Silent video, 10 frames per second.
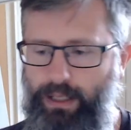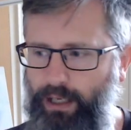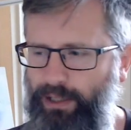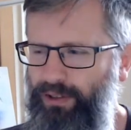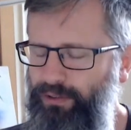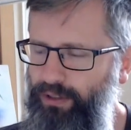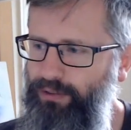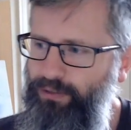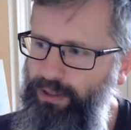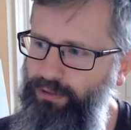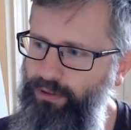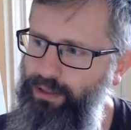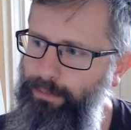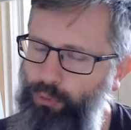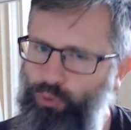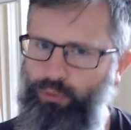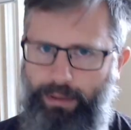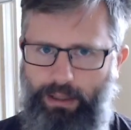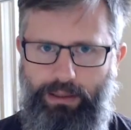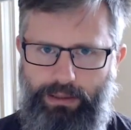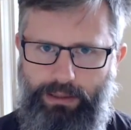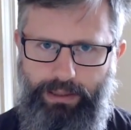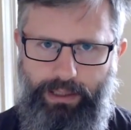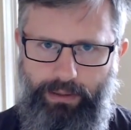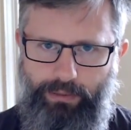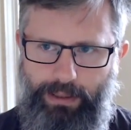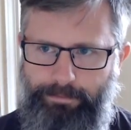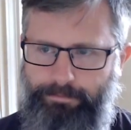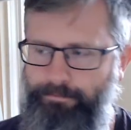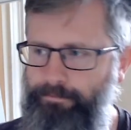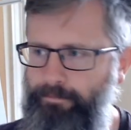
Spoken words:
I know it's in the ballpark. I know